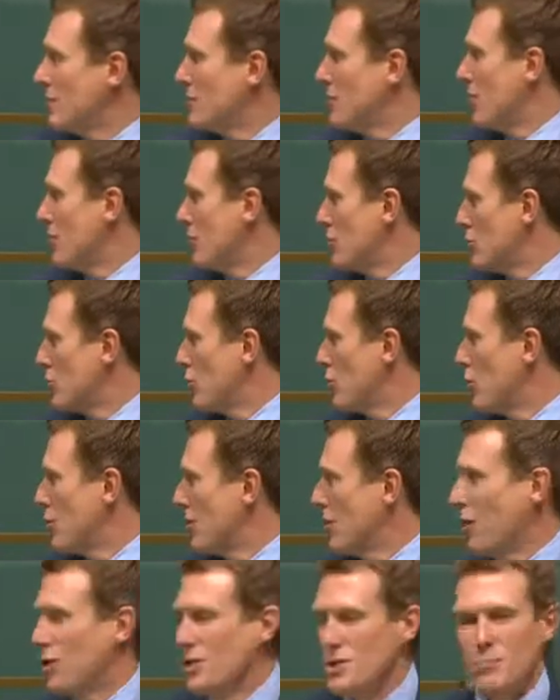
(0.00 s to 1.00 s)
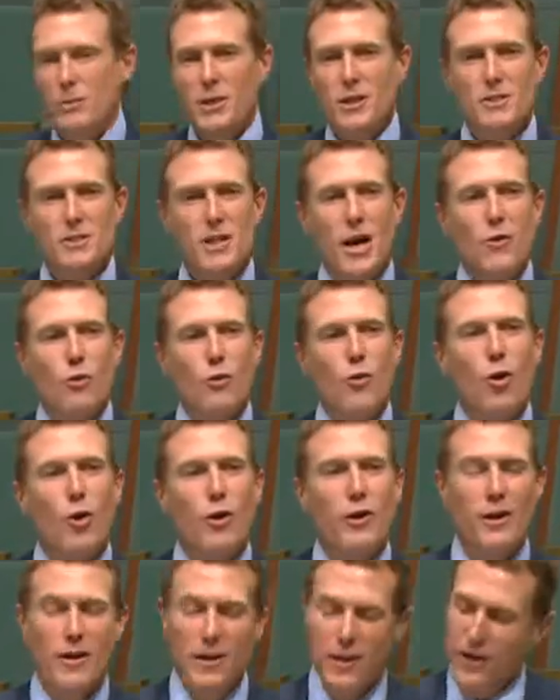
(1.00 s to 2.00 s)
so the story goes, because they
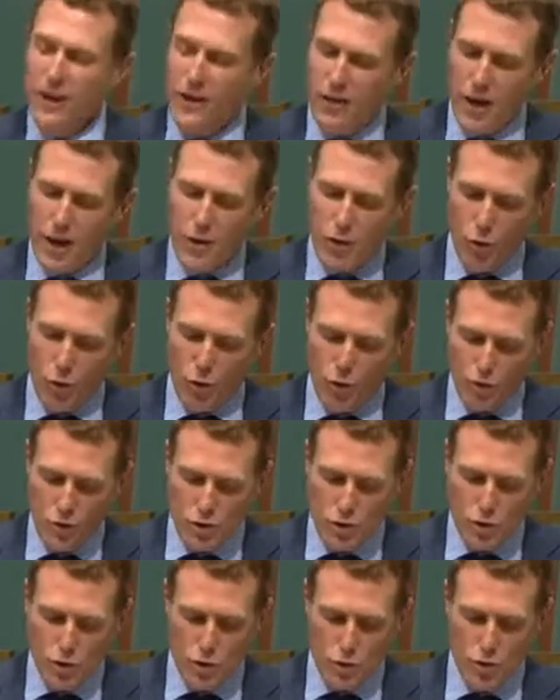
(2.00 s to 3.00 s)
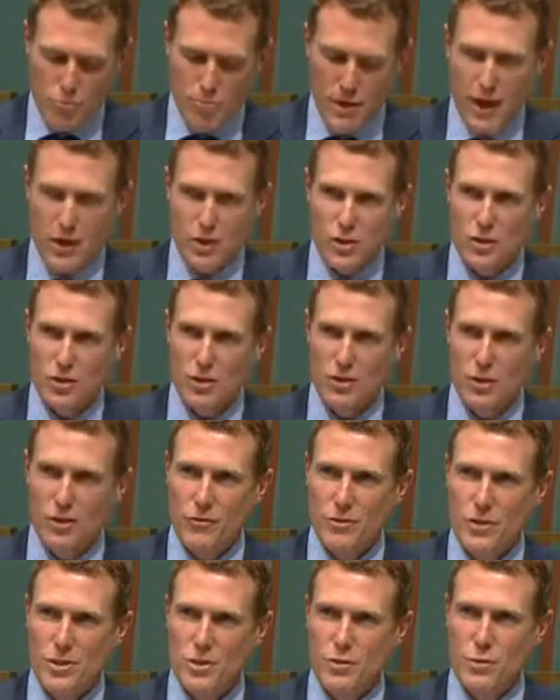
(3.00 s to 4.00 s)
thought it was too much
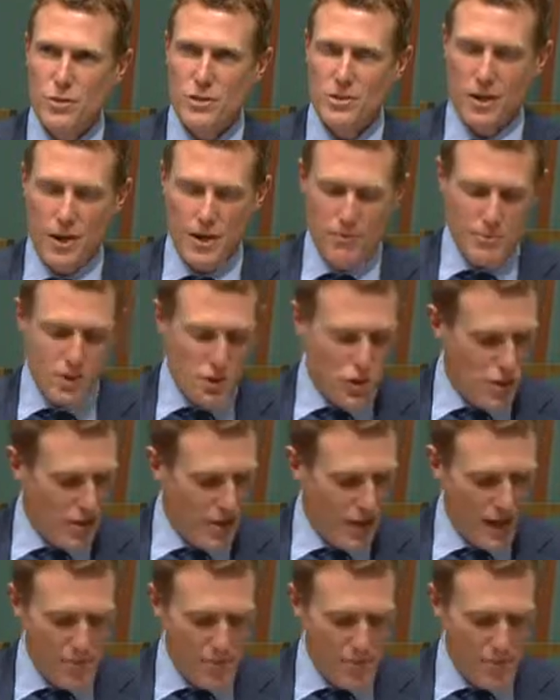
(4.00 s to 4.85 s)
of a suicide mission.